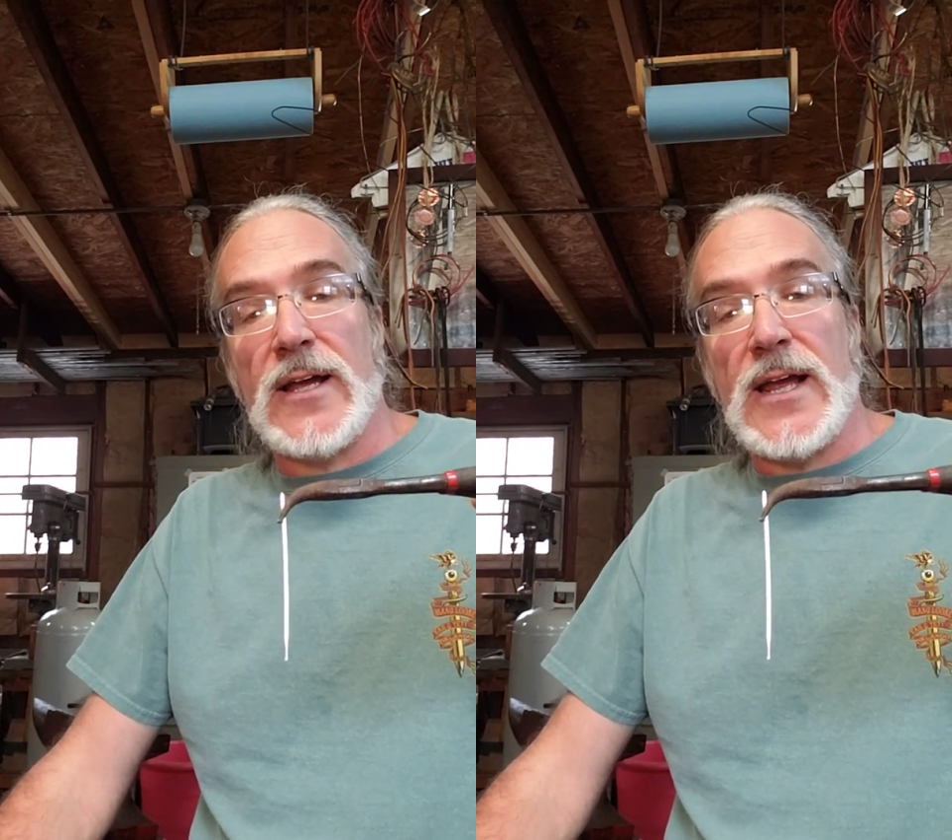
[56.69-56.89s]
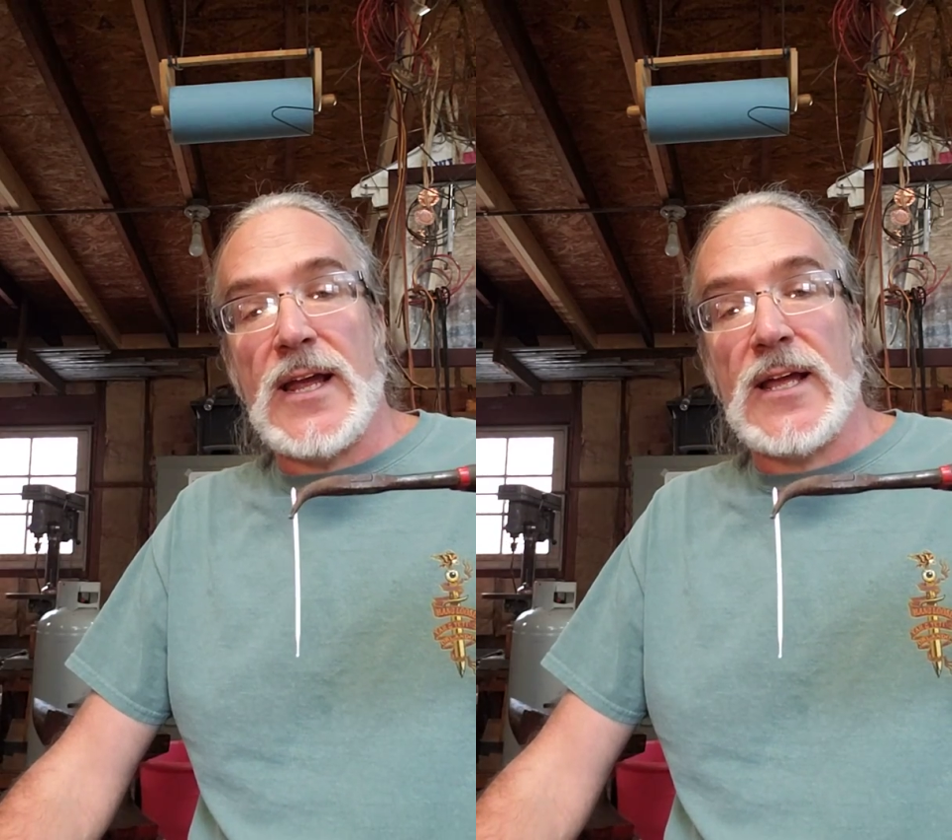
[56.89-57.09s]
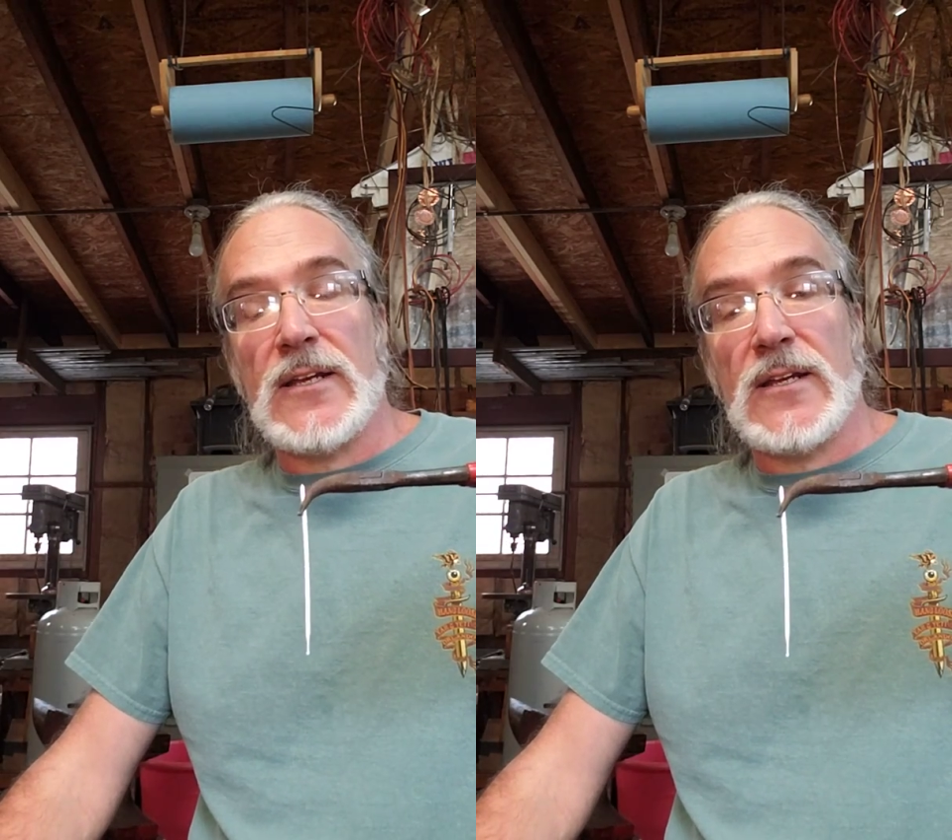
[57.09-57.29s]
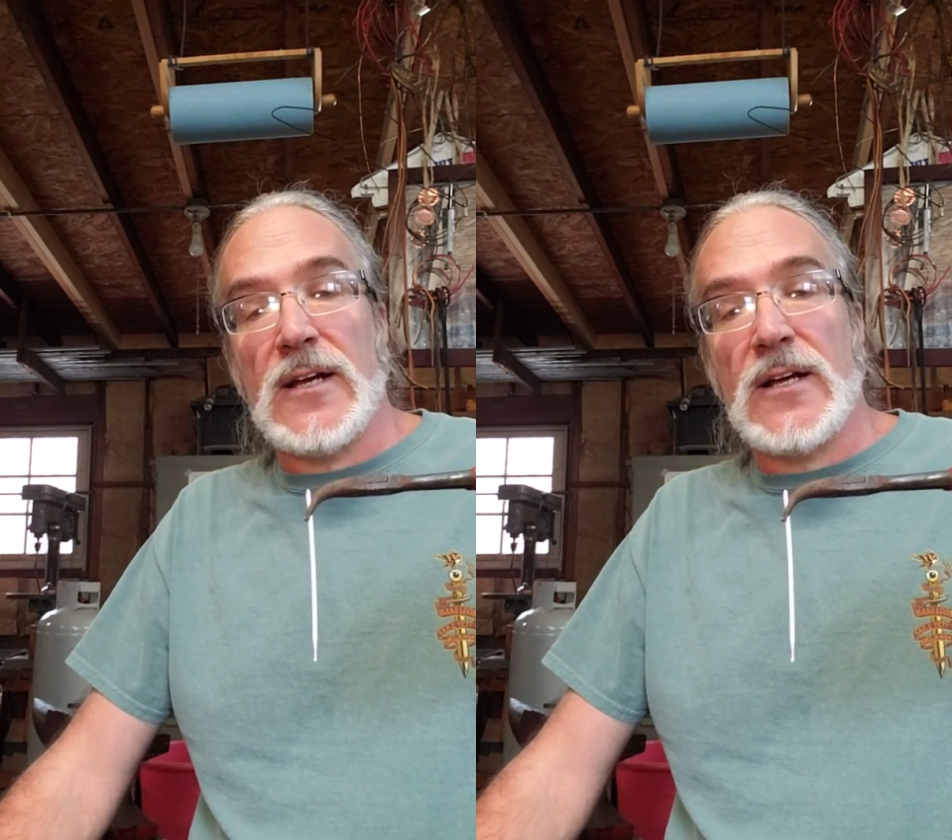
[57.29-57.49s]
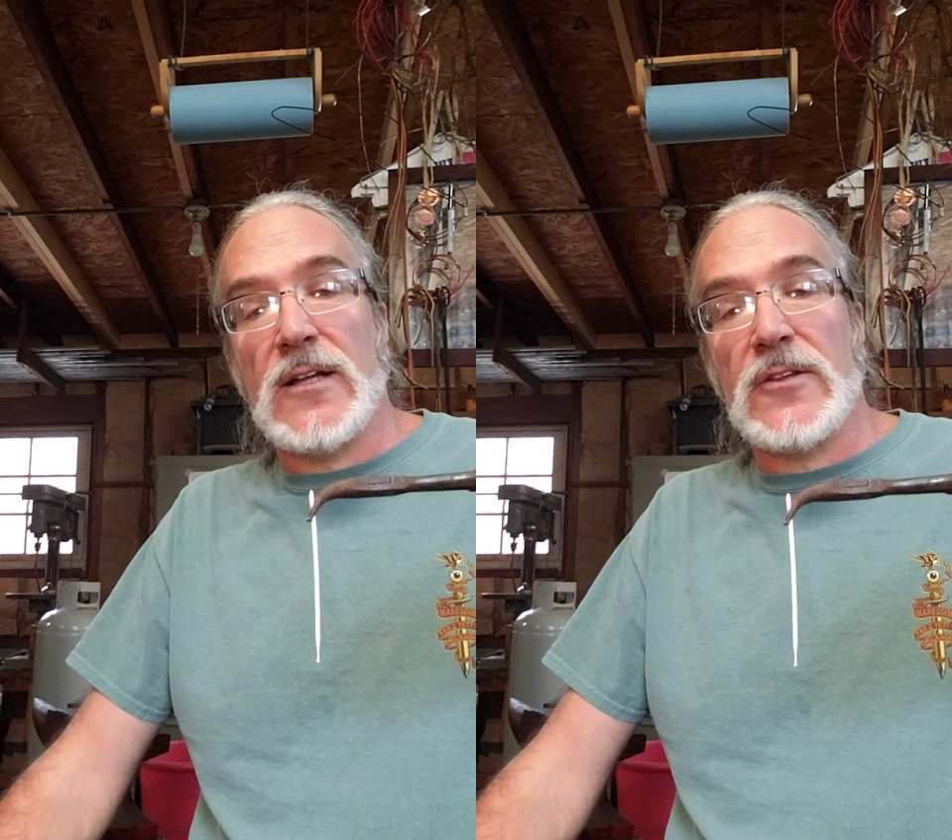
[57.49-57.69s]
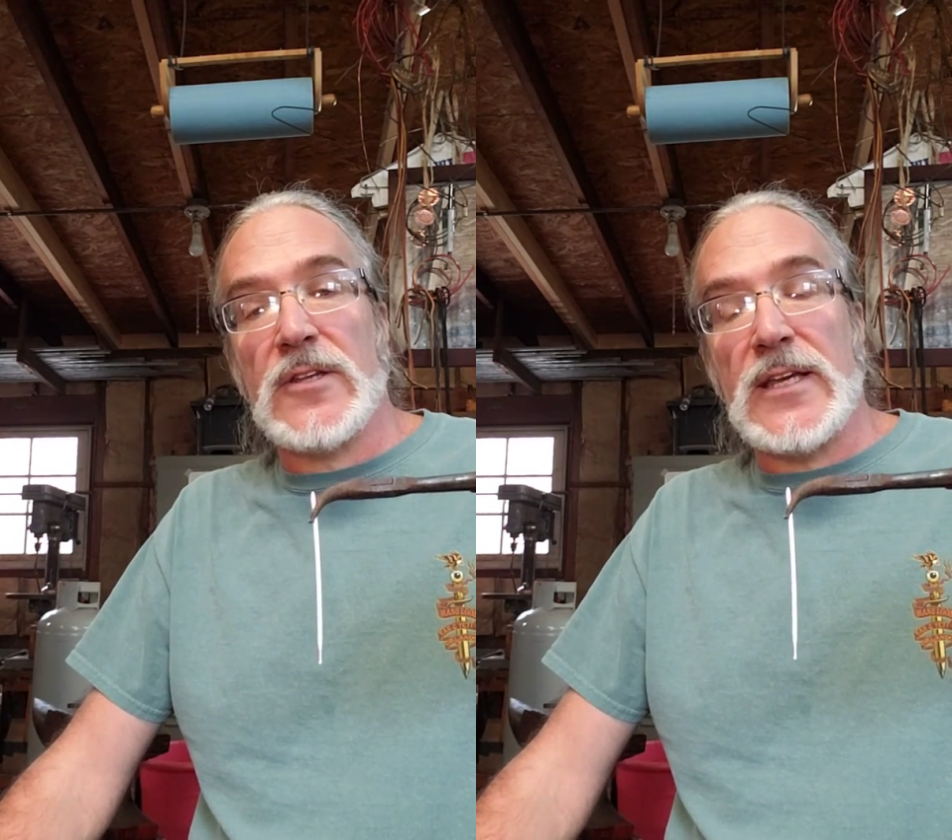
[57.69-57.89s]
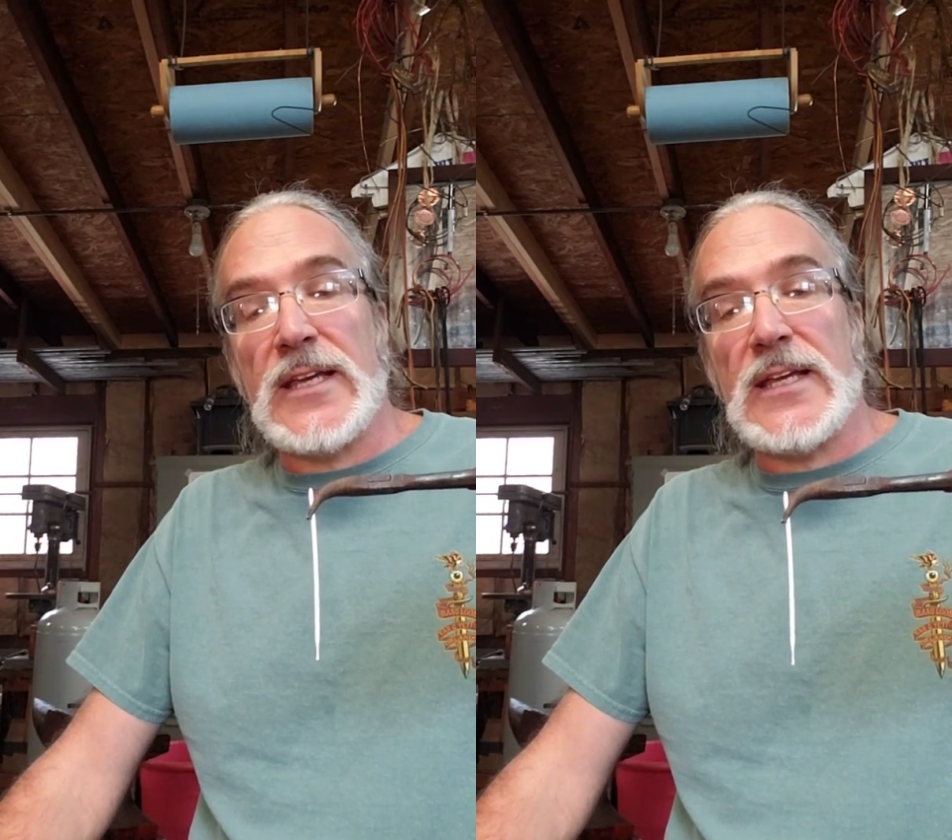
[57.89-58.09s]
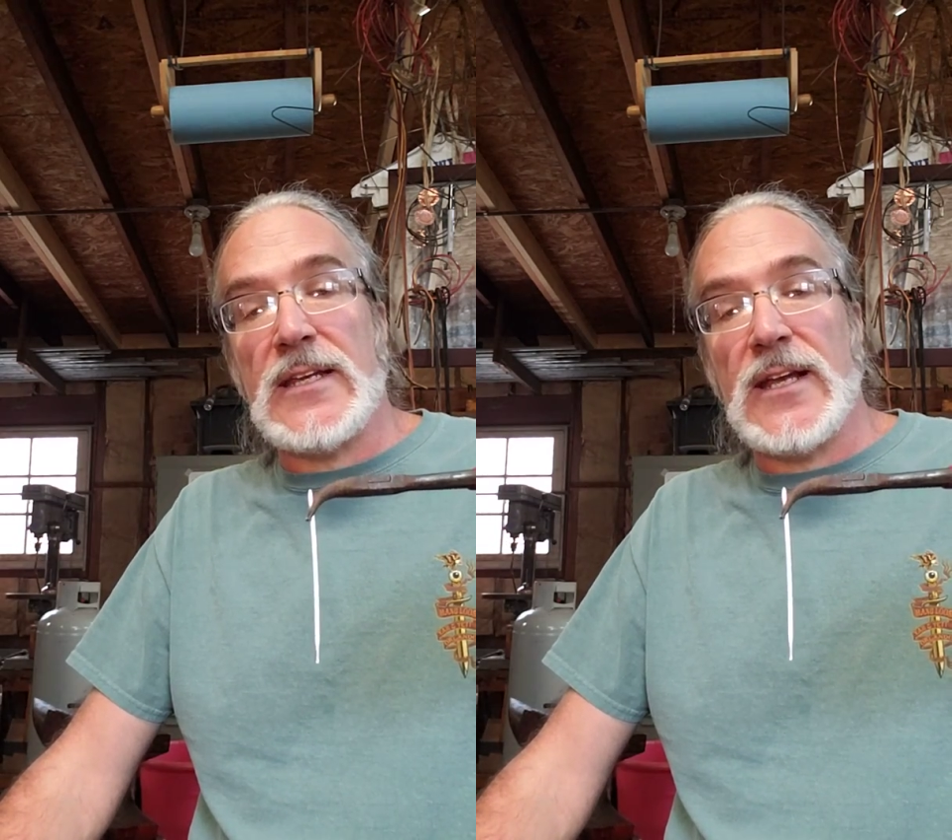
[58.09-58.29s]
and the heat